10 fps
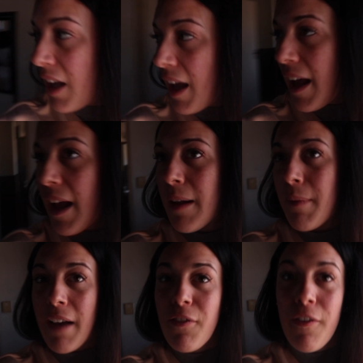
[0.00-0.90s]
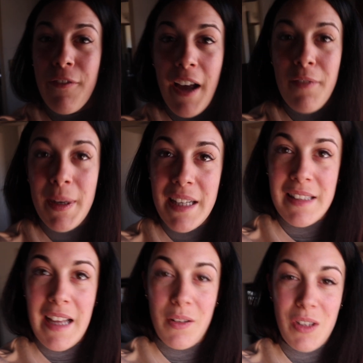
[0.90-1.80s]
And um, I've got five minutes
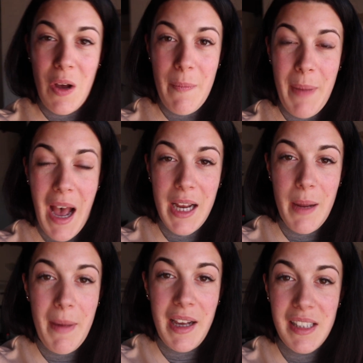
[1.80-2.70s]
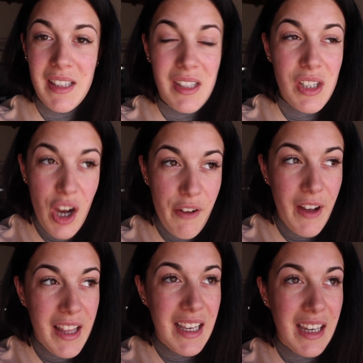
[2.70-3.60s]
now to unpack my stuff
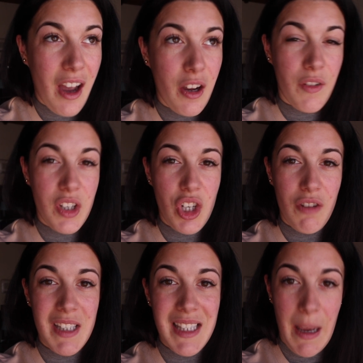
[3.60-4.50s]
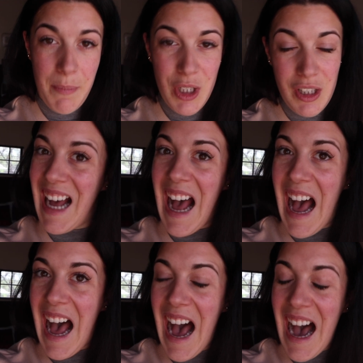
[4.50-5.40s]
and then get over to reception.
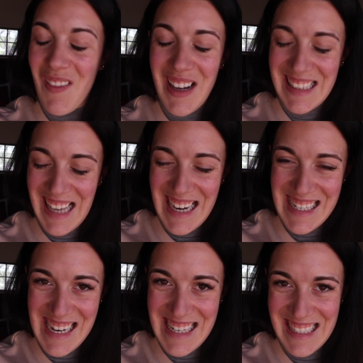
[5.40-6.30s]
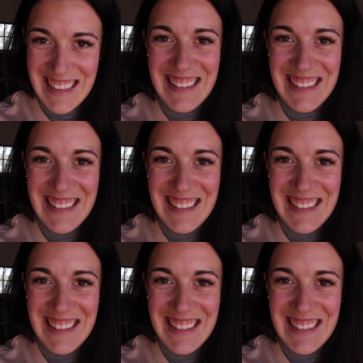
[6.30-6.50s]
Ah, excited!